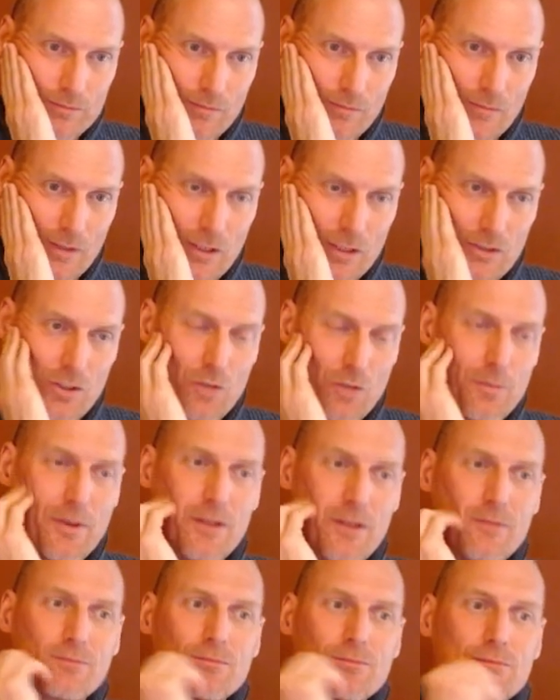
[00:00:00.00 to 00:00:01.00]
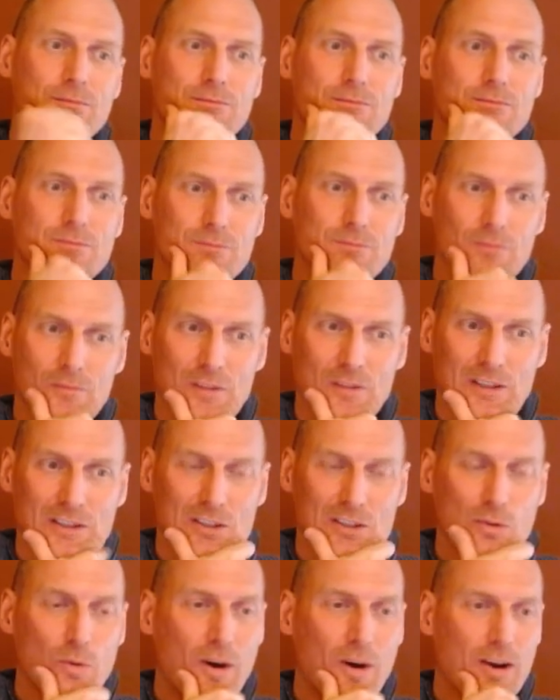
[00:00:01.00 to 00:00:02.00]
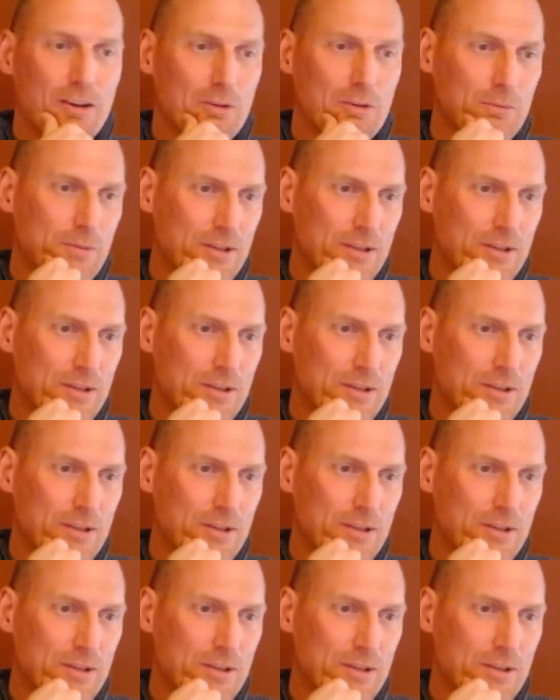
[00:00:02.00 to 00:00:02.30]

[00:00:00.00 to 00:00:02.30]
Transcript: It took me a little while,